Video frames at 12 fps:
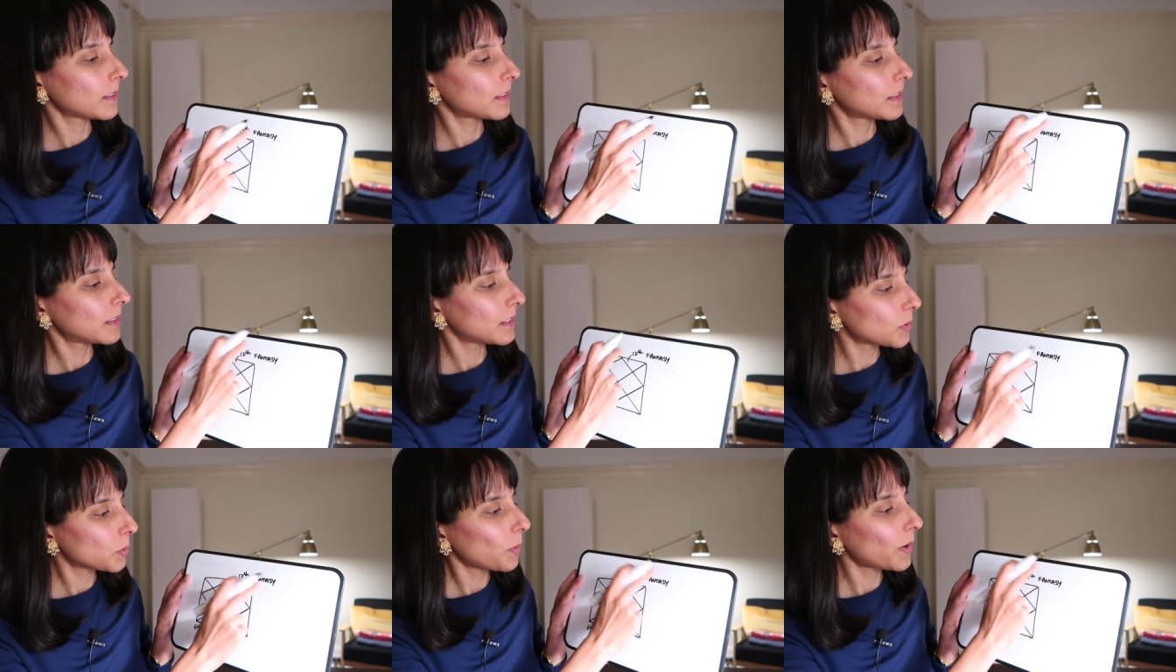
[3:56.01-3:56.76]
the
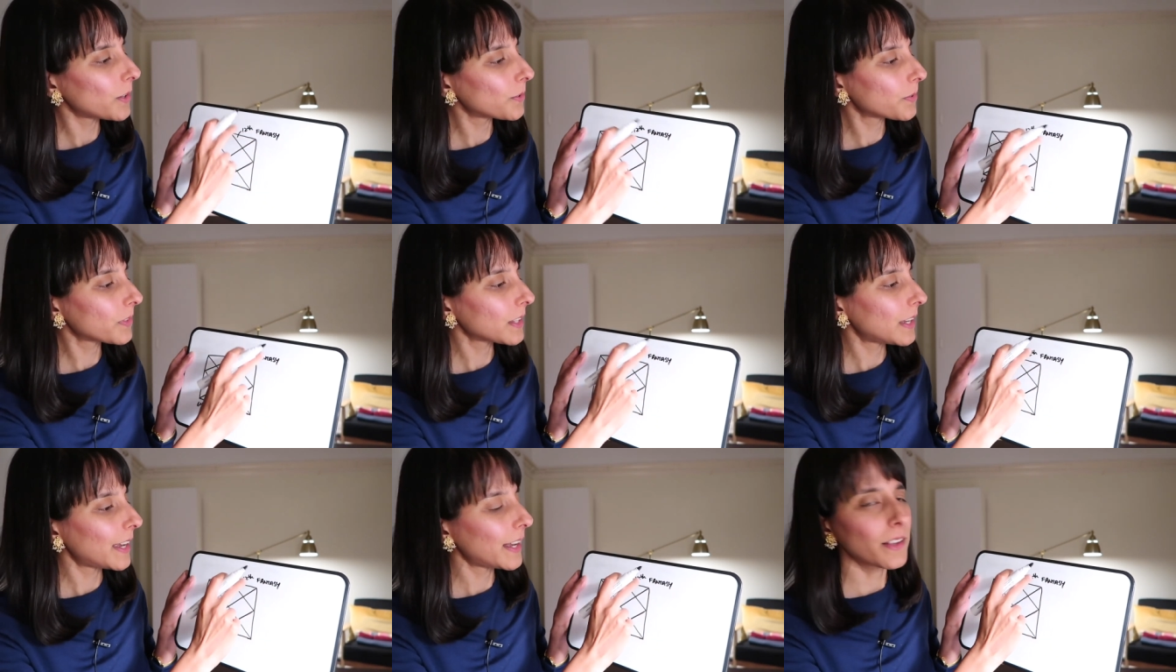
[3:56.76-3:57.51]
twelfth
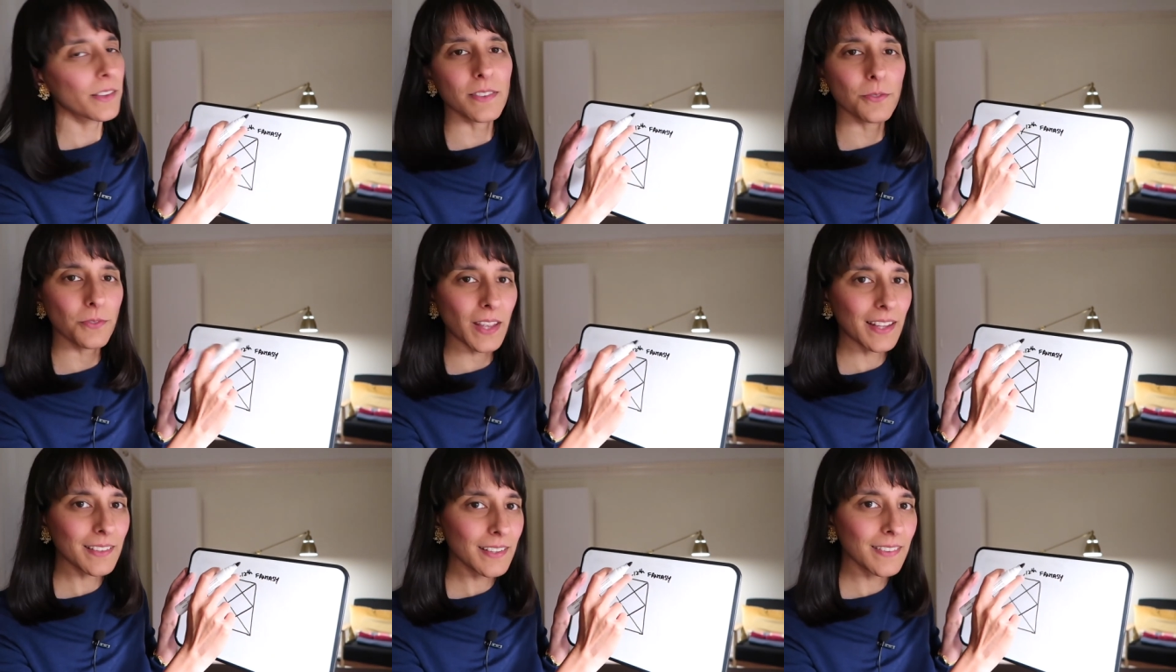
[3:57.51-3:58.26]
house
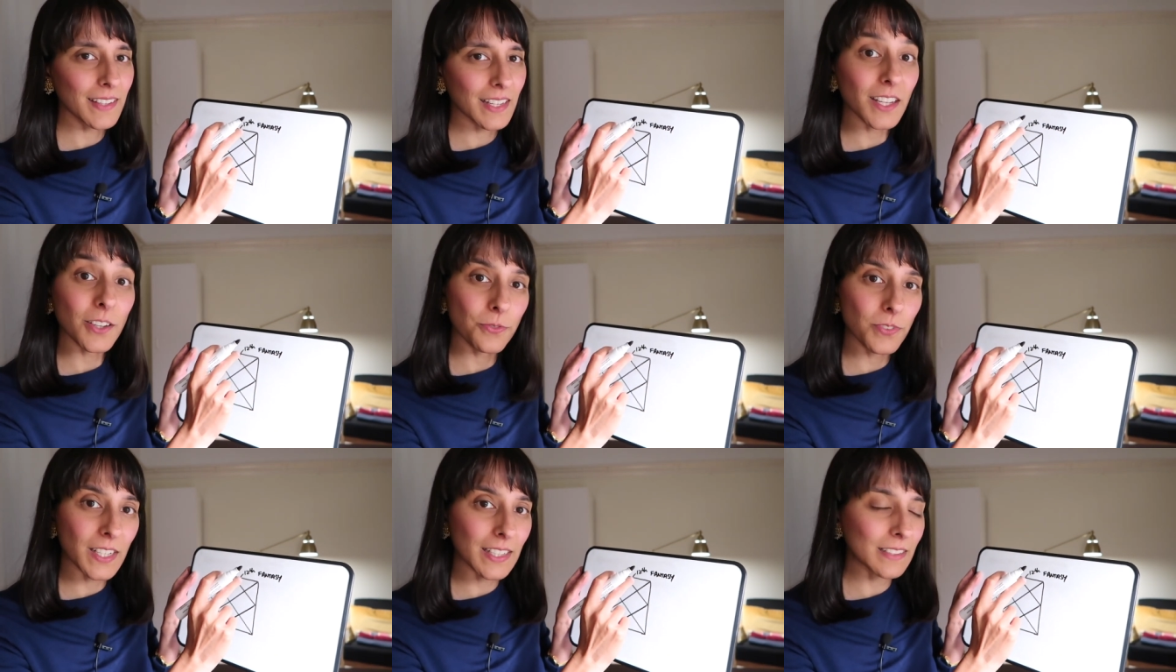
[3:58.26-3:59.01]
fantasy a
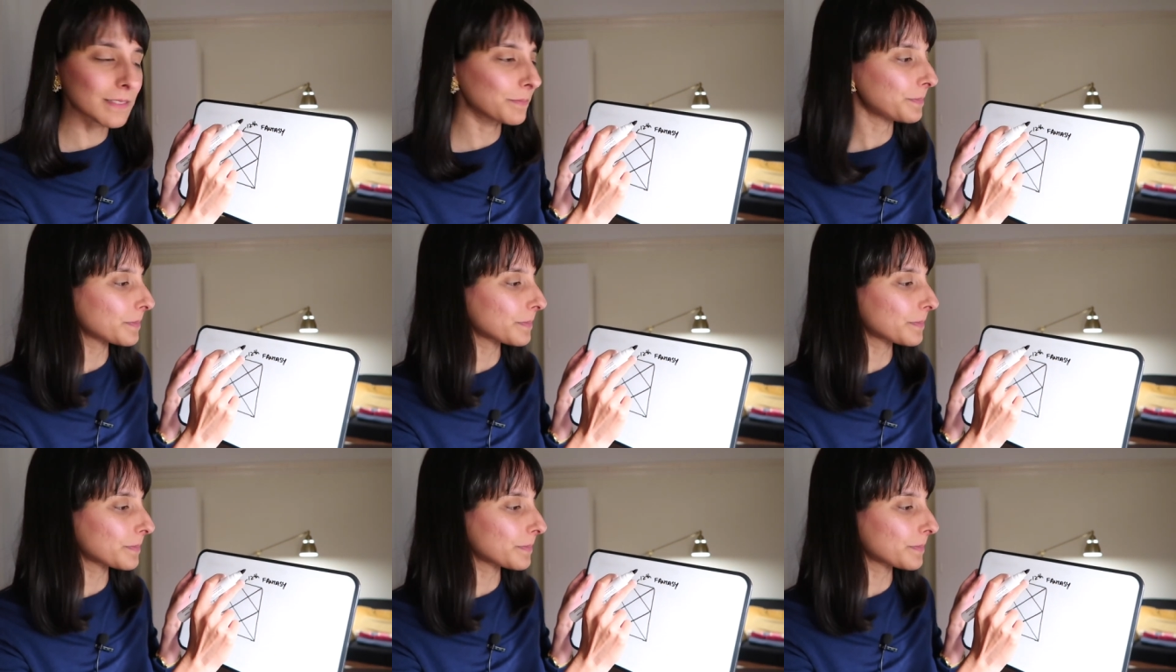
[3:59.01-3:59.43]
figure,